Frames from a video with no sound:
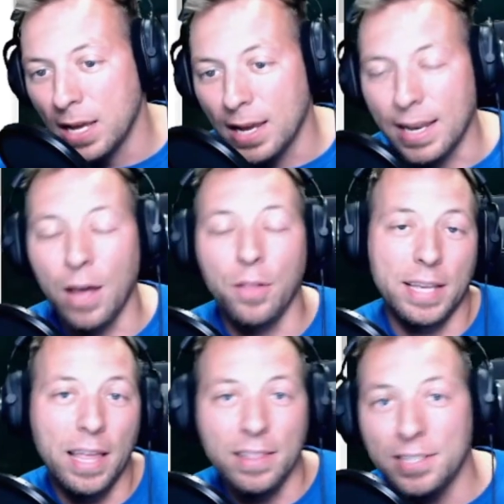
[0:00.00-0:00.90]
Now,
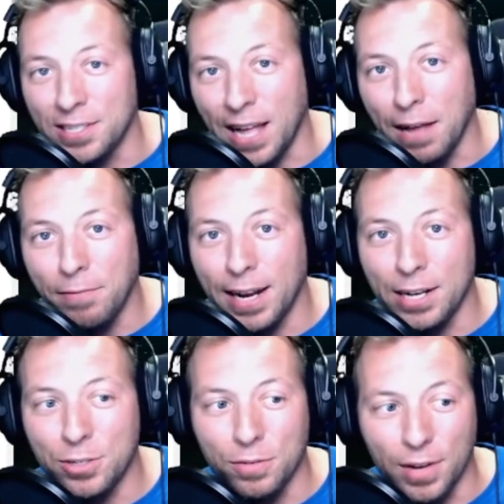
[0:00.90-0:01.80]
again, this is not
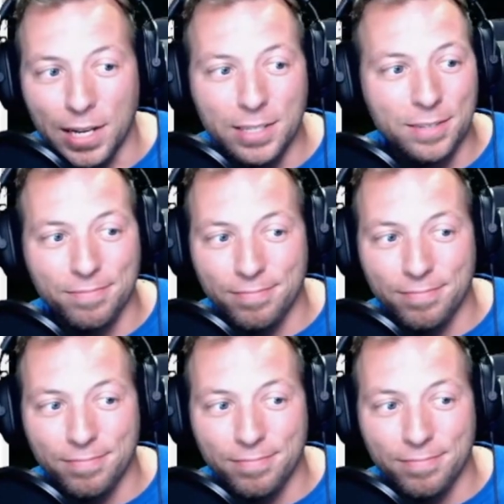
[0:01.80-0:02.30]
financial advice,